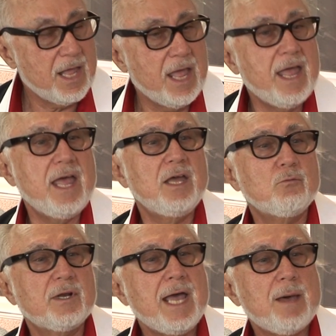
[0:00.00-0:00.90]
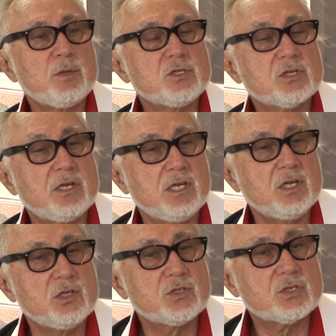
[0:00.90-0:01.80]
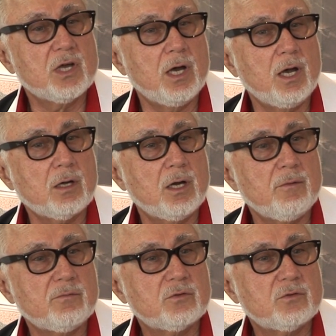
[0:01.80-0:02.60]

and what happens is a